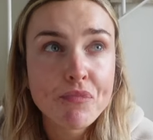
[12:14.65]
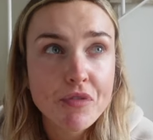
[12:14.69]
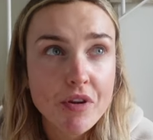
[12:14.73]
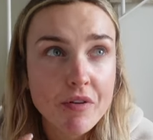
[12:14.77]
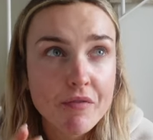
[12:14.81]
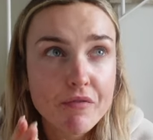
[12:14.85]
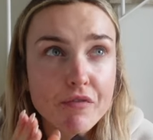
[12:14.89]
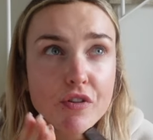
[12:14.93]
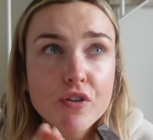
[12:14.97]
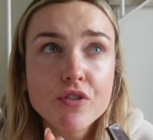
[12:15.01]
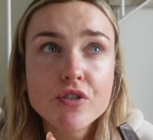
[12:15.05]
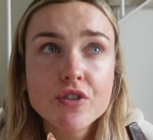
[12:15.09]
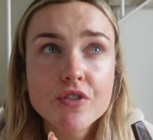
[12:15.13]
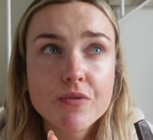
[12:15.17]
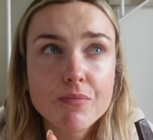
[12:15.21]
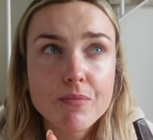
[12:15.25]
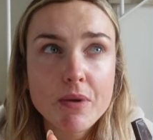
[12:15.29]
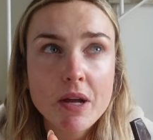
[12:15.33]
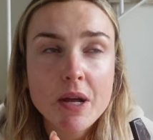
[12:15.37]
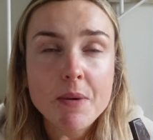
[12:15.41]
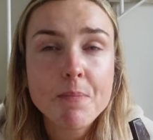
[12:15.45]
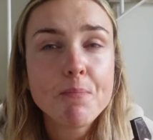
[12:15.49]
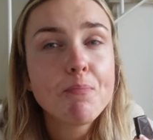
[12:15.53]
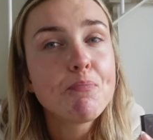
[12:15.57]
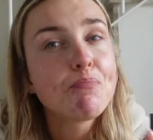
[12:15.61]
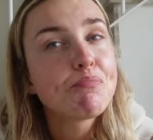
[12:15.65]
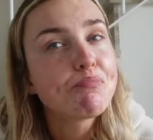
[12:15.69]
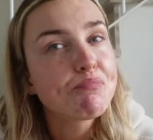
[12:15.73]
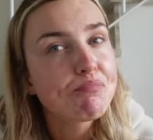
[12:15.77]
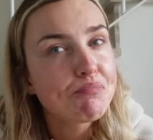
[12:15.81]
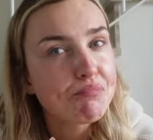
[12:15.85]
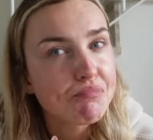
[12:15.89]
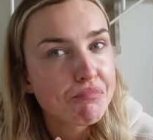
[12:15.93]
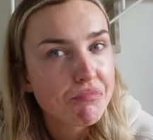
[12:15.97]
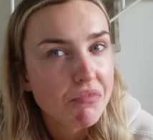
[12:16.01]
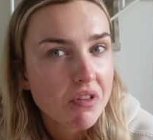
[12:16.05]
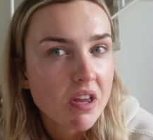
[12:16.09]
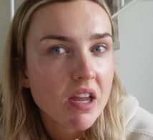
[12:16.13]
In front of me
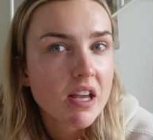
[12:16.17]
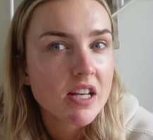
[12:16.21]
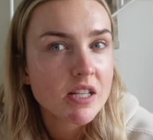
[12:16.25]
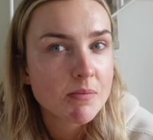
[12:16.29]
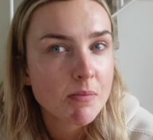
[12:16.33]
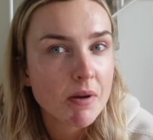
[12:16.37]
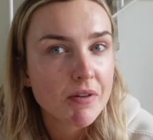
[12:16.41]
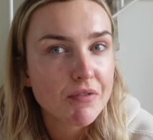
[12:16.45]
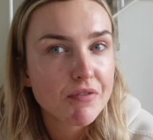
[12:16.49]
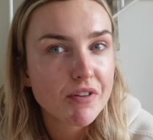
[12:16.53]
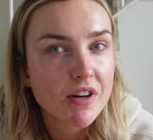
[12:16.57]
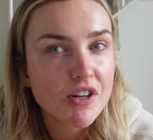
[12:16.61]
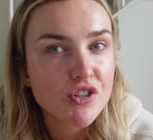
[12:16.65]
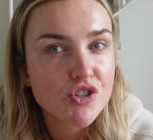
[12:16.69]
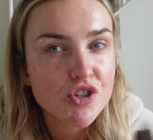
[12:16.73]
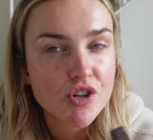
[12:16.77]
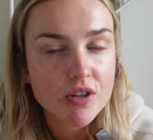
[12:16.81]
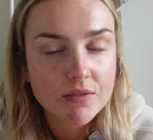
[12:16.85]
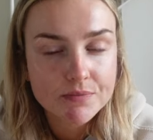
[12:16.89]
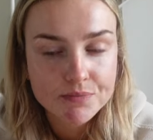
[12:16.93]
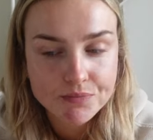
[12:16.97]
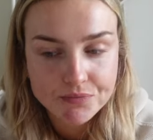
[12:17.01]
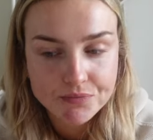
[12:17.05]
is my fridge.